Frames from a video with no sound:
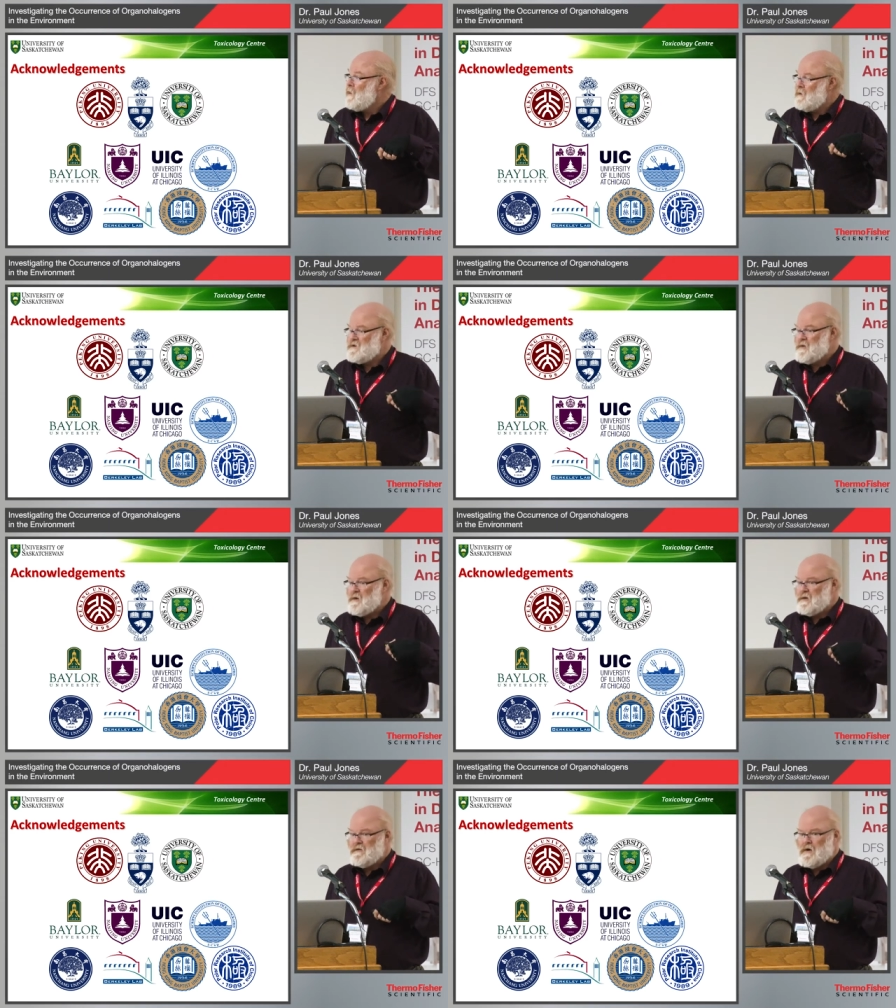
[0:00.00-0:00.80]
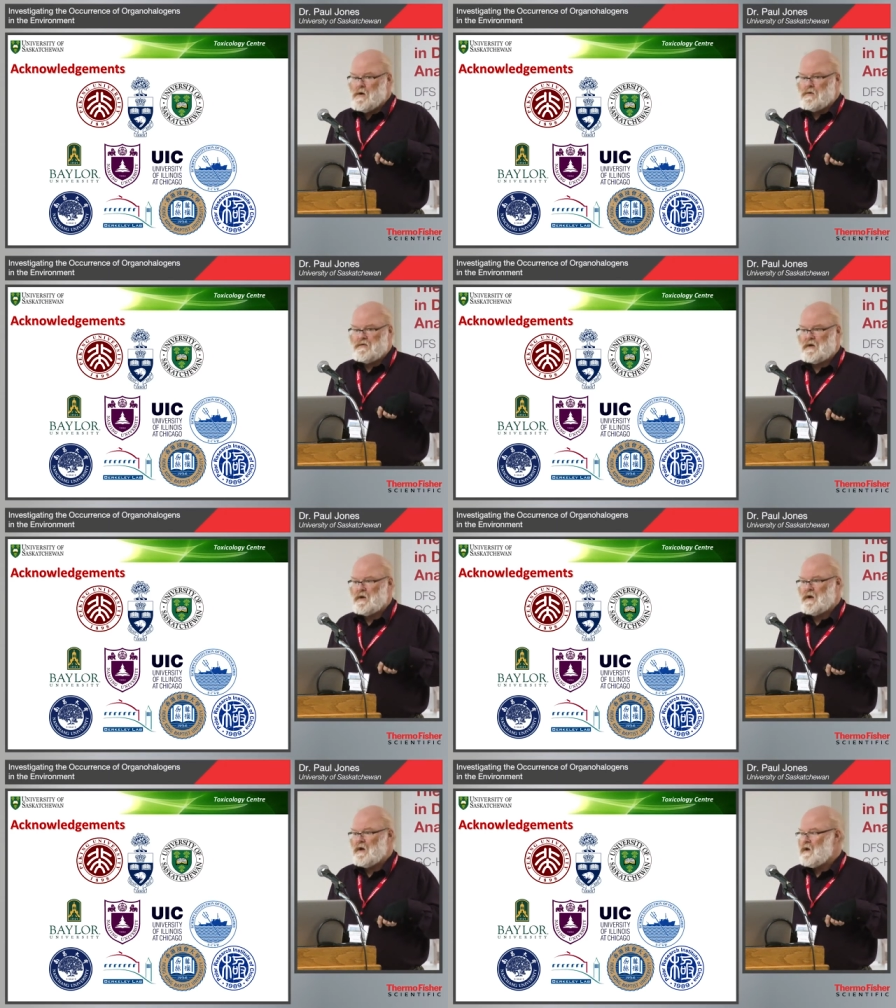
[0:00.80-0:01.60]
lots of people involved,
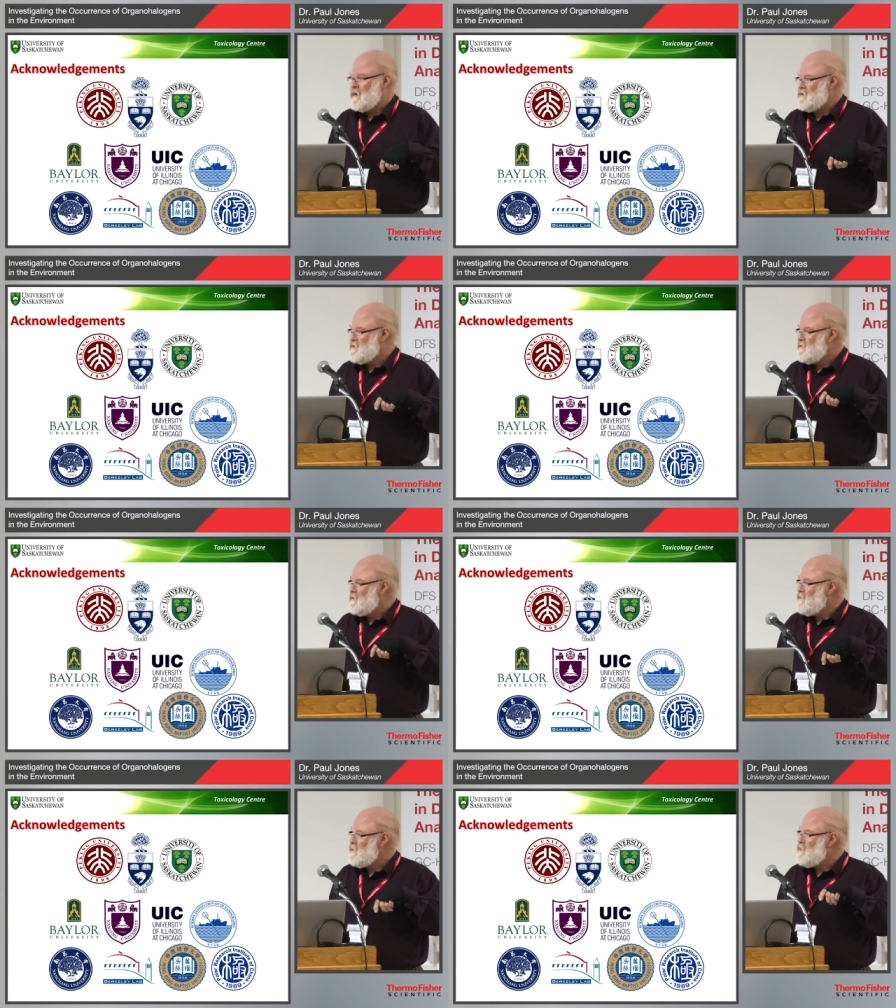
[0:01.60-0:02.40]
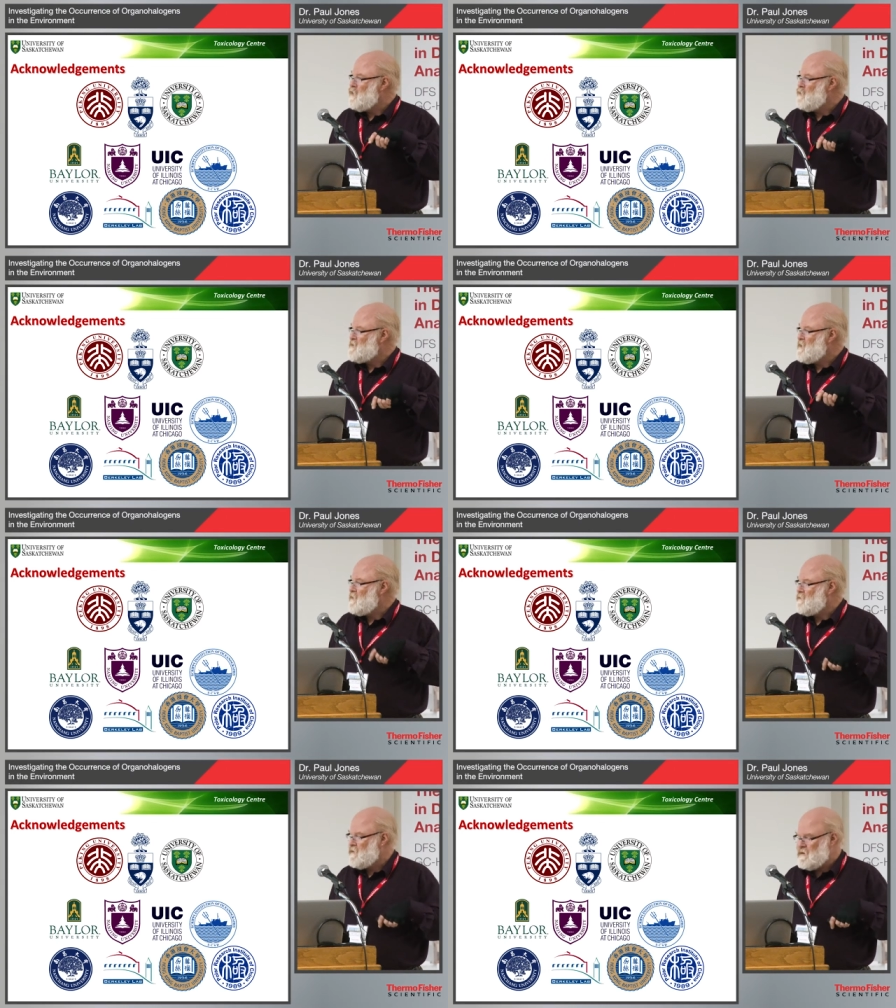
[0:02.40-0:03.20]
uh, lots of different groups that
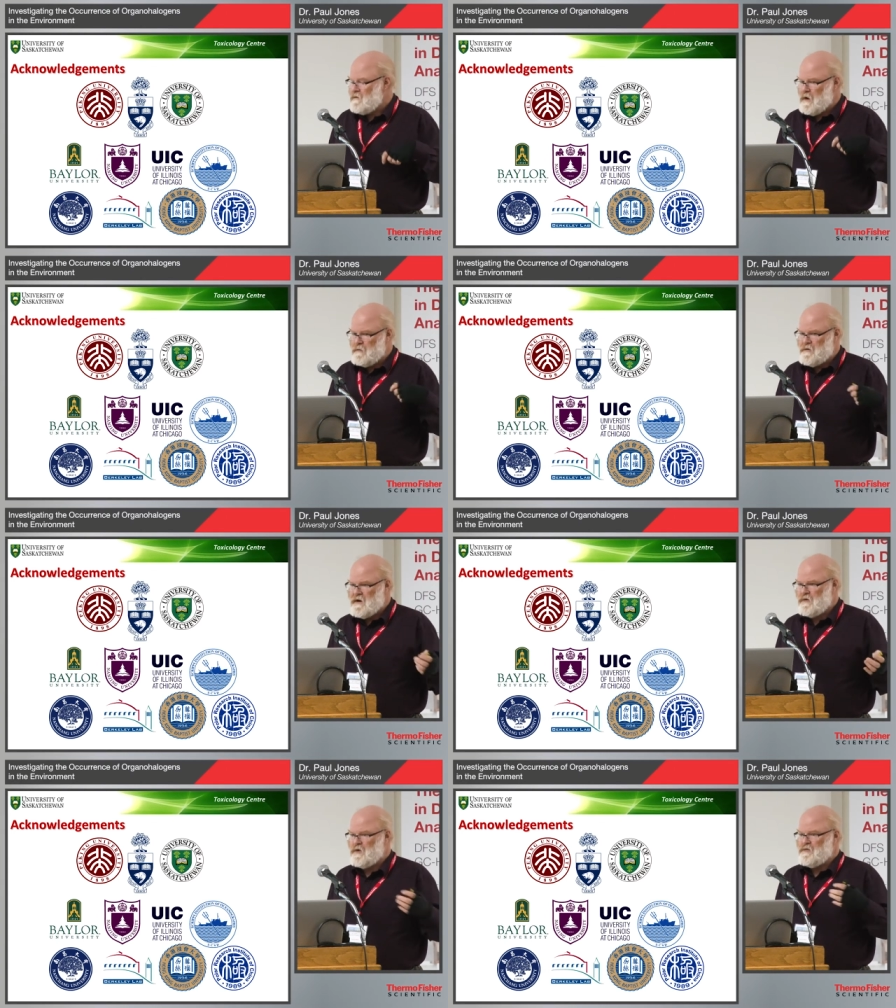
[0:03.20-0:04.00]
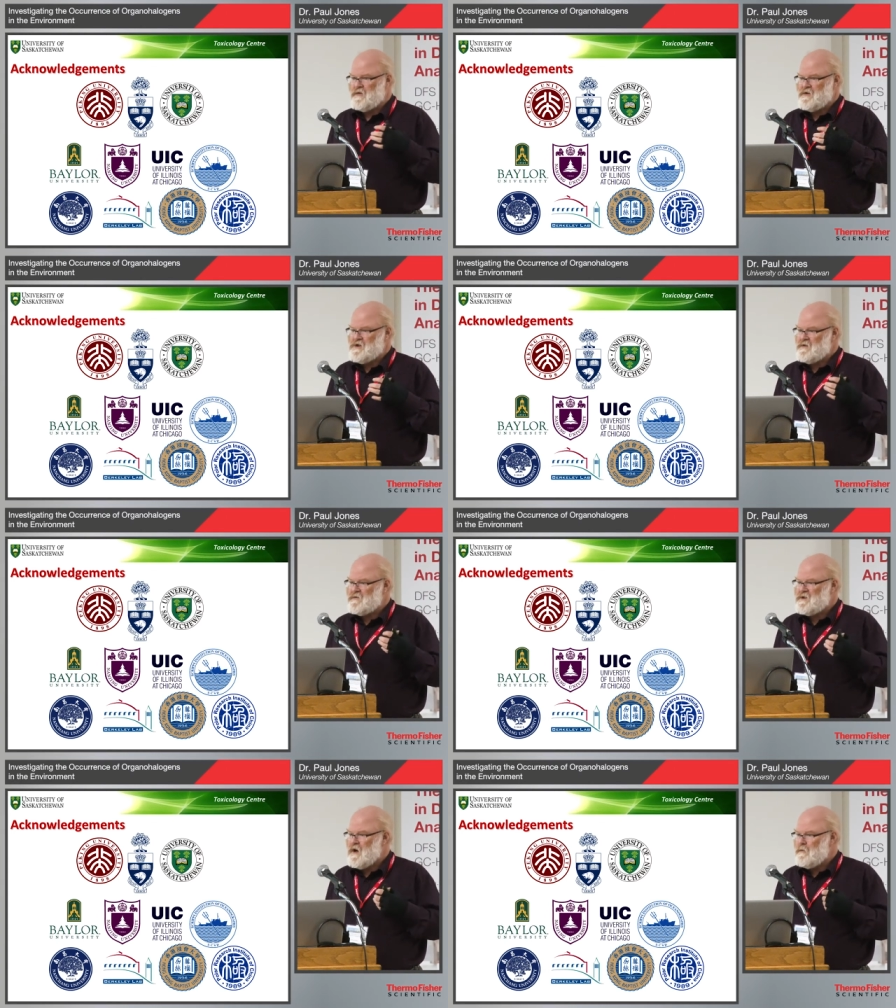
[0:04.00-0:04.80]
have, have, helped us with provision
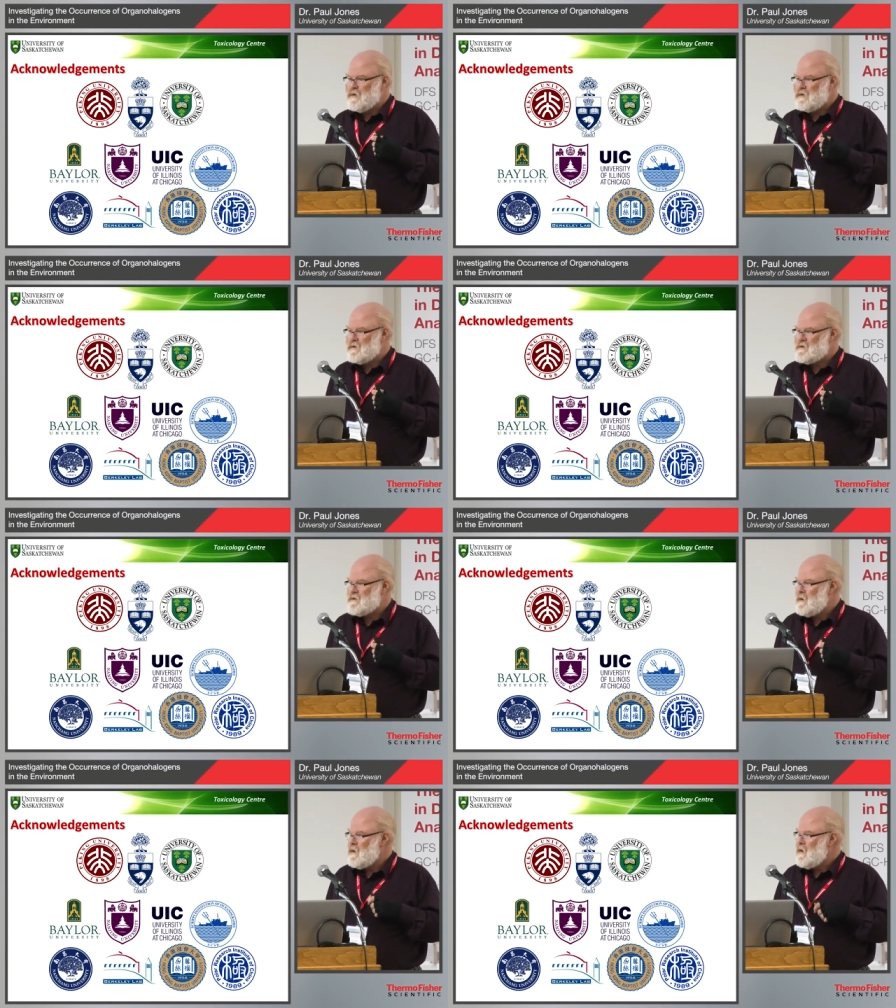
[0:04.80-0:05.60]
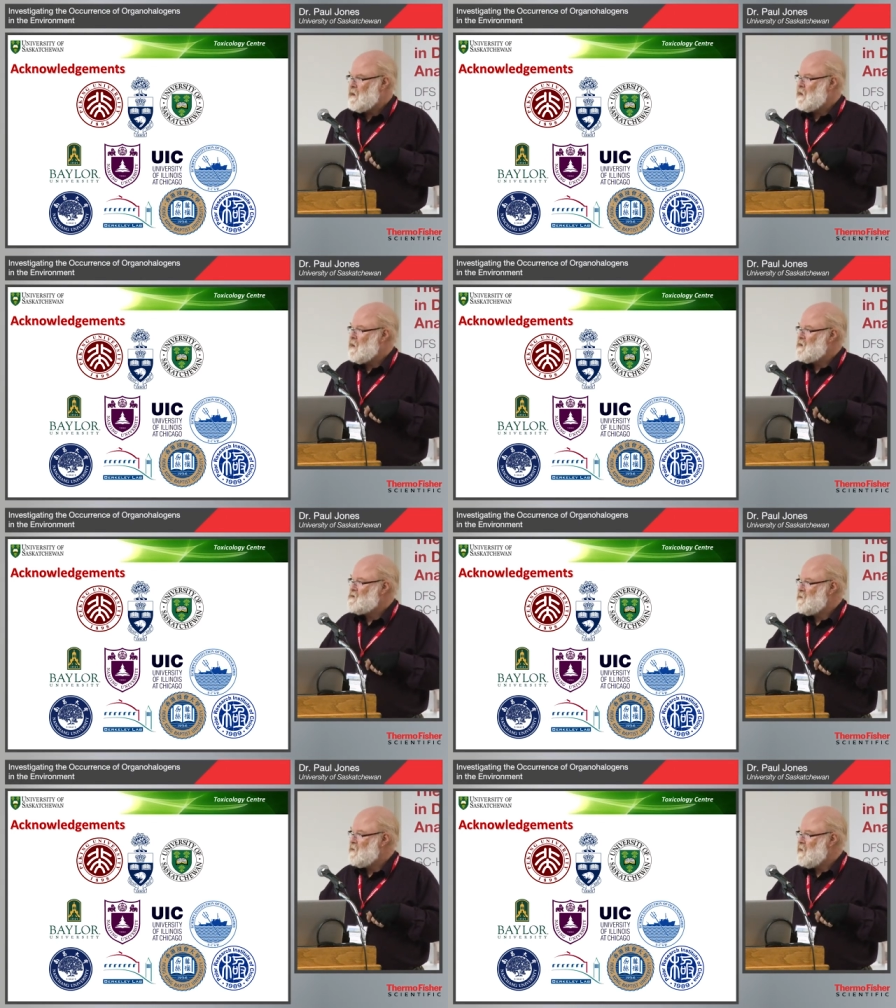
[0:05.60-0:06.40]
of samples. Uh,
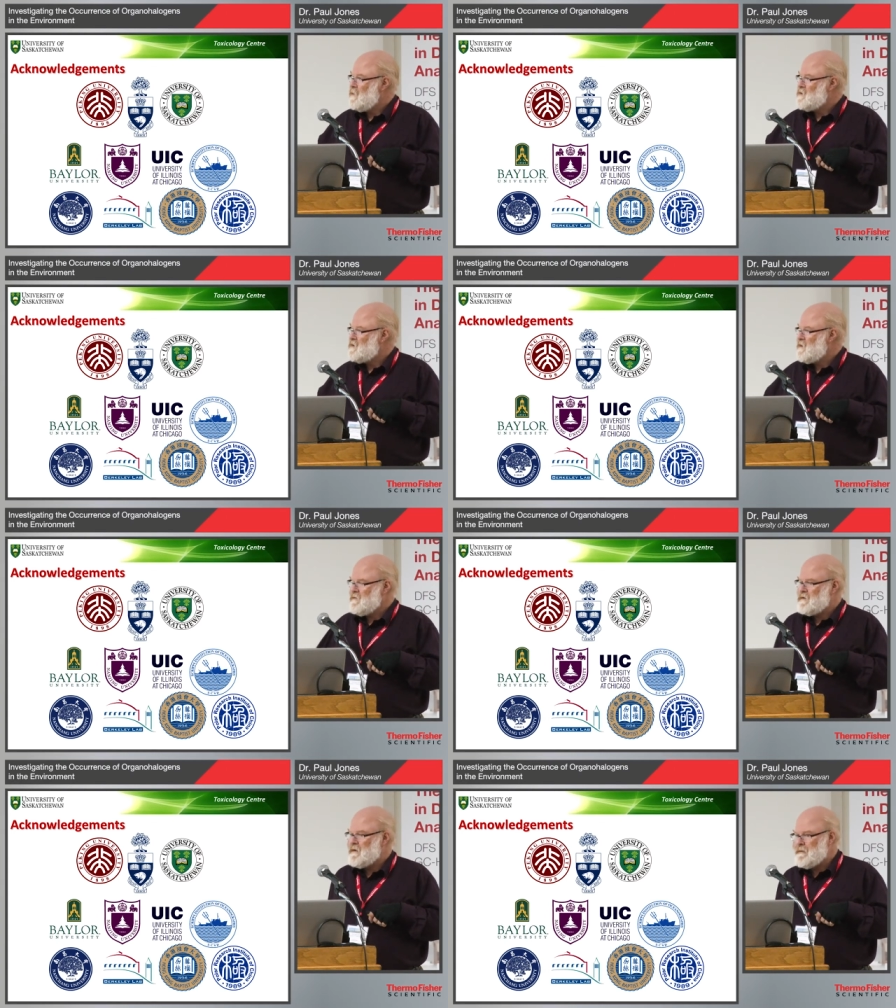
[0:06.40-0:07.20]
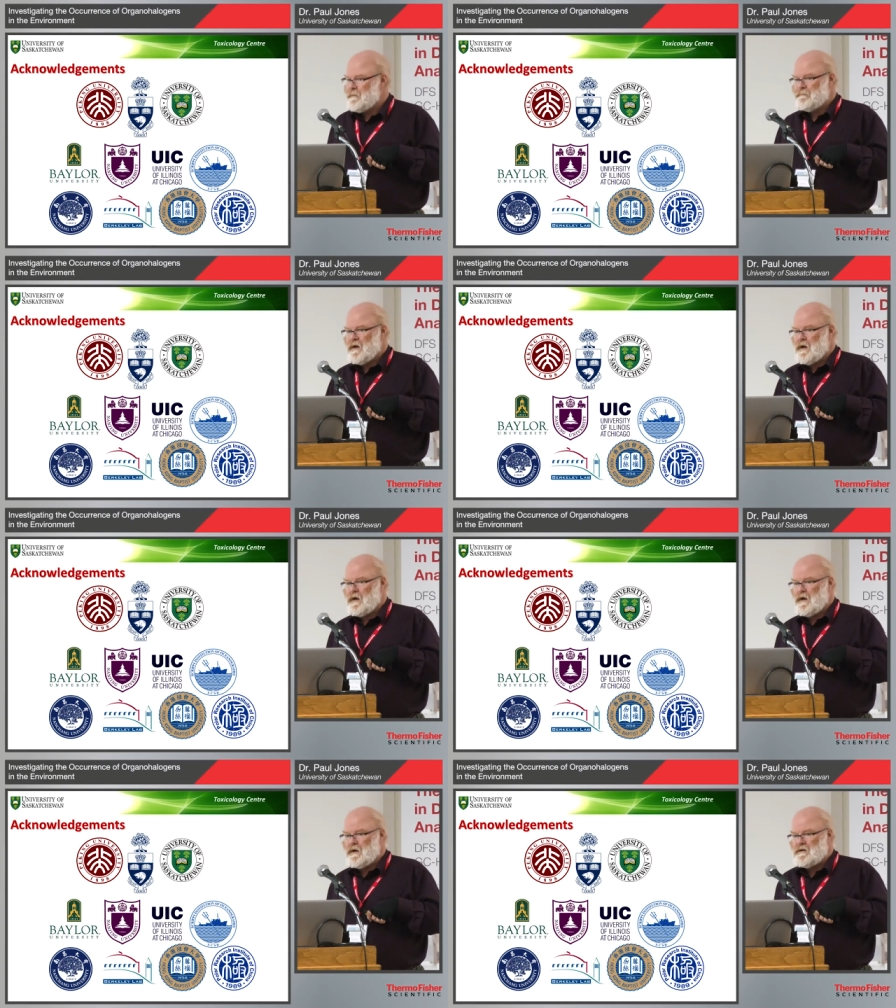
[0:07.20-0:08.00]
so I think I will just leave it there
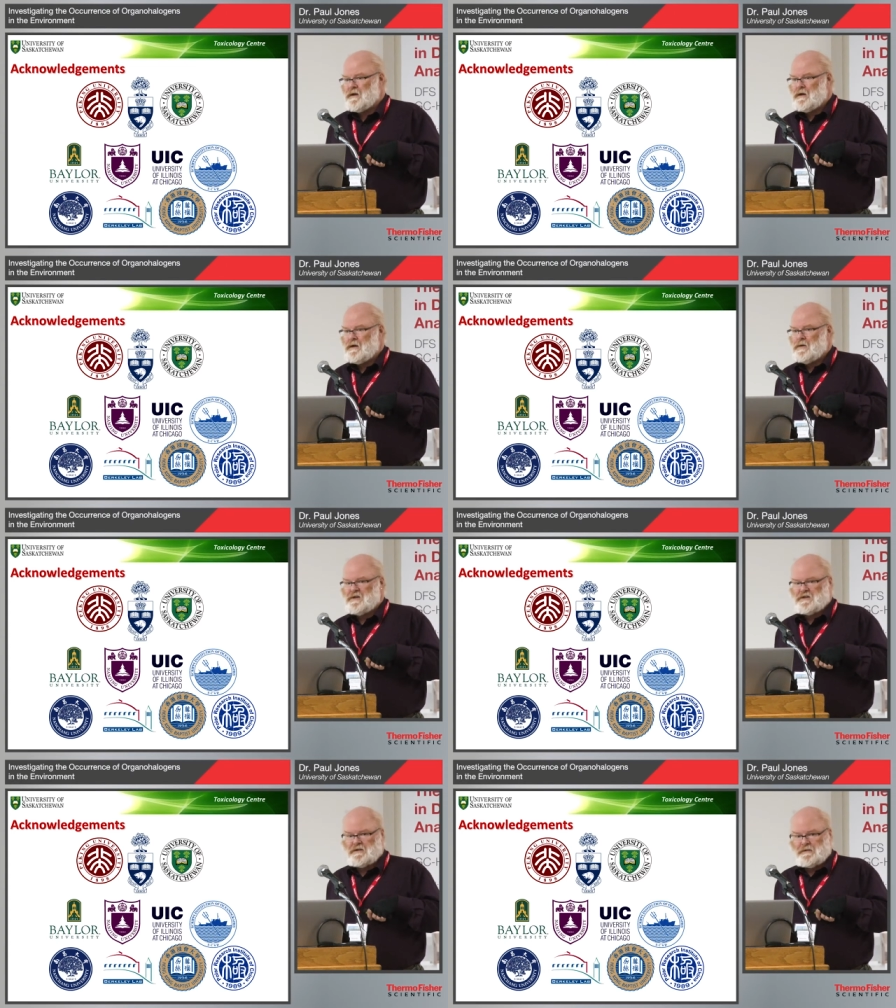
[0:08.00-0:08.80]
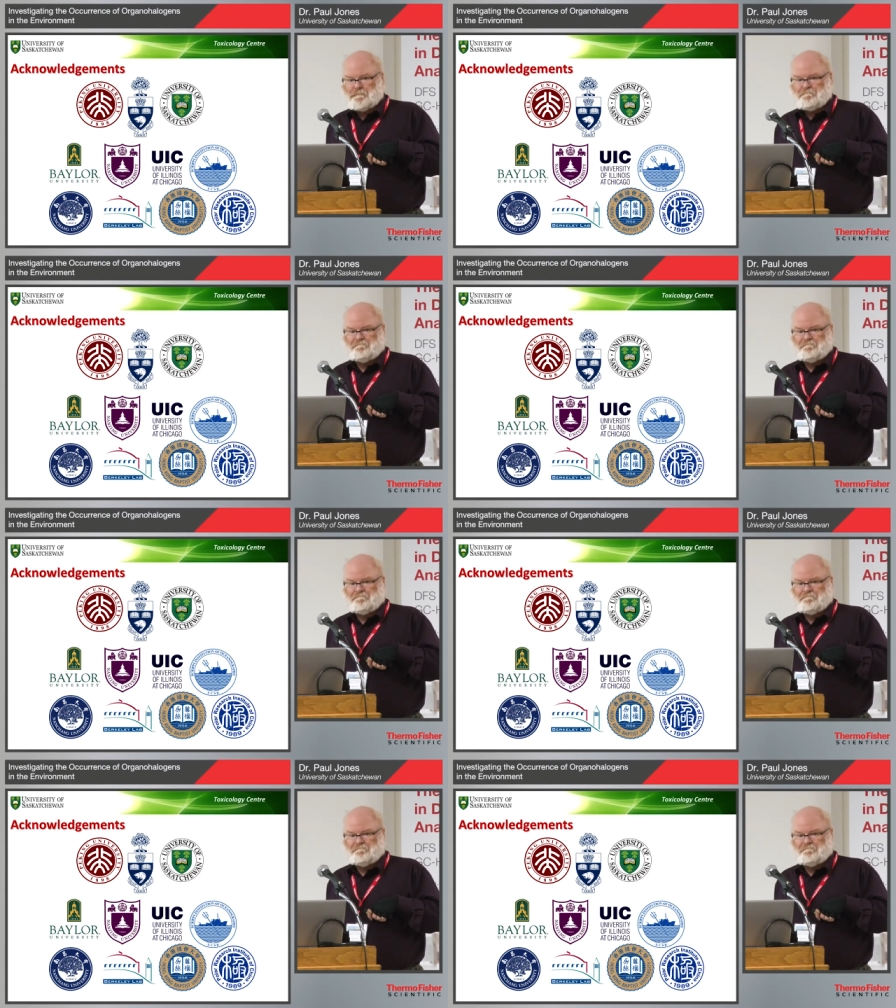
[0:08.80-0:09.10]
and take any questions.